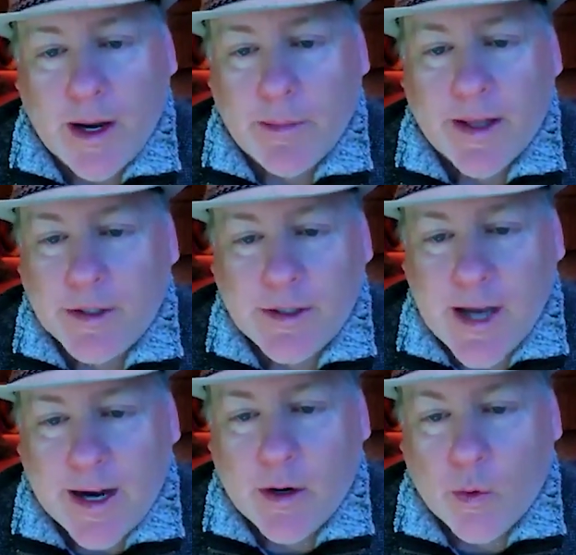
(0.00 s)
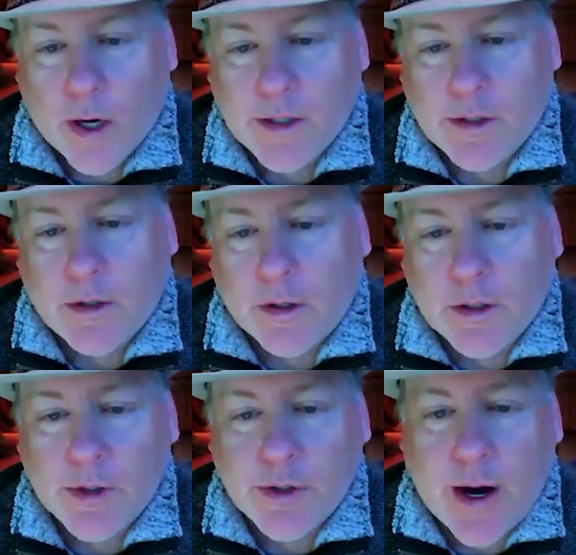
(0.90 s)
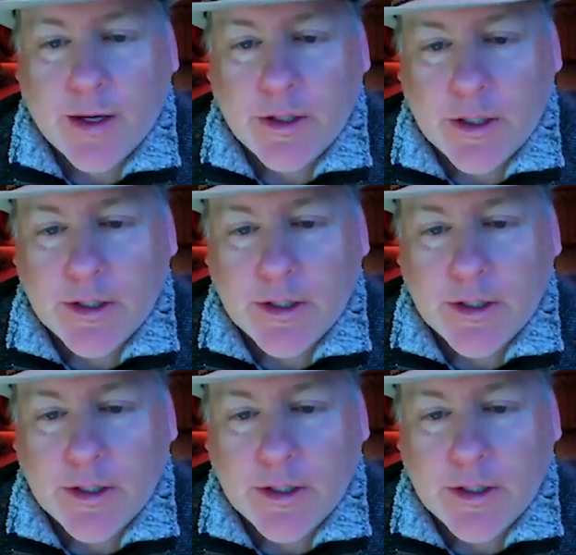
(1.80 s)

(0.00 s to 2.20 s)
I mean, that's just not going to work as a long-term strategy.